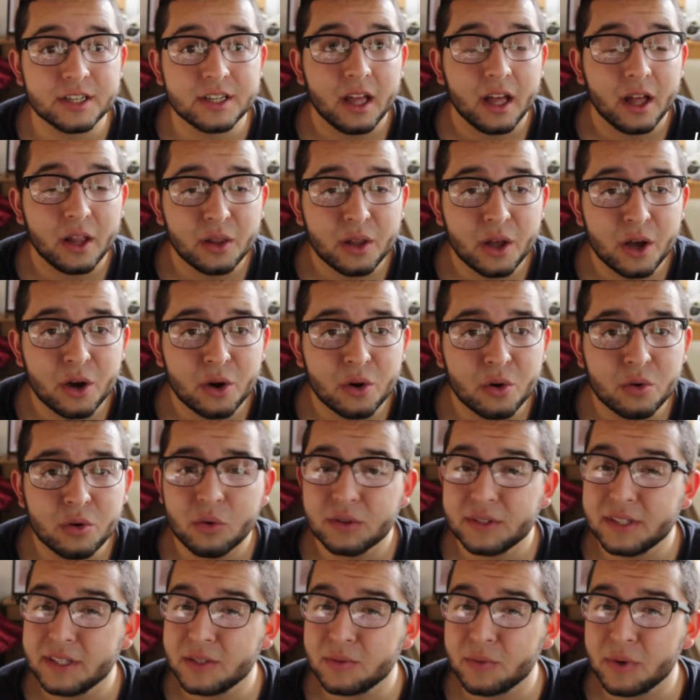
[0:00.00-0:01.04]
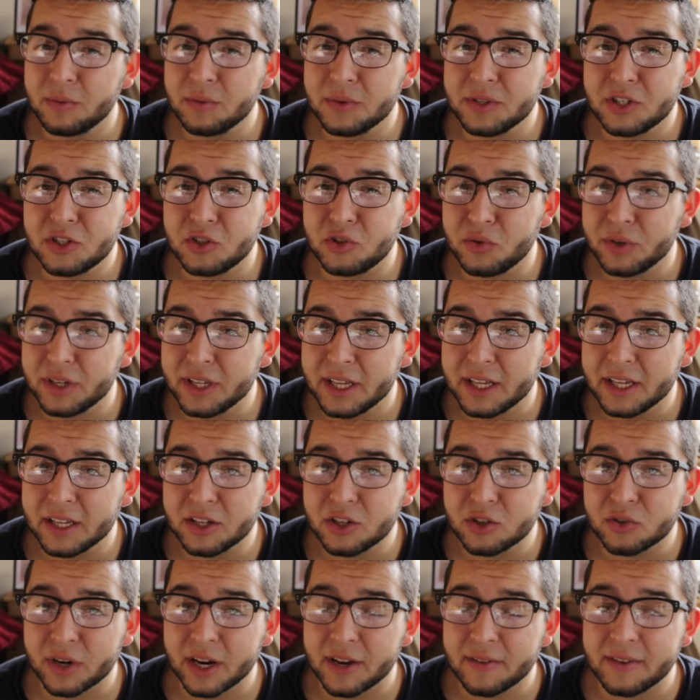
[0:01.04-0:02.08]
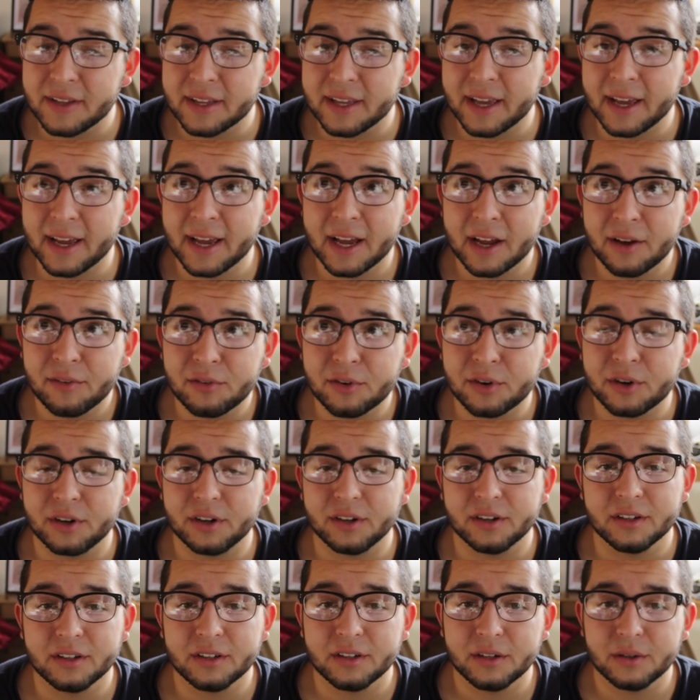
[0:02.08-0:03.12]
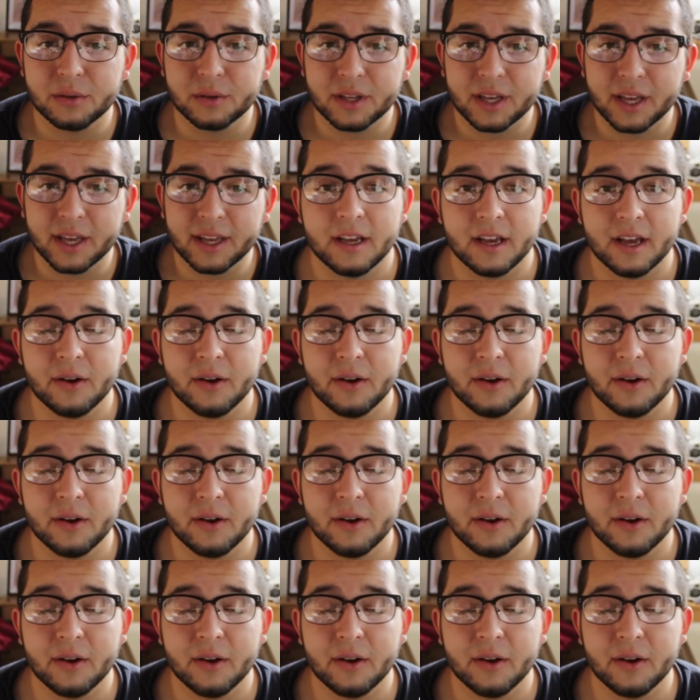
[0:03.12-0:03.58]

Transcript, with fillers: Hello? Since when was drinking and driving ever okay?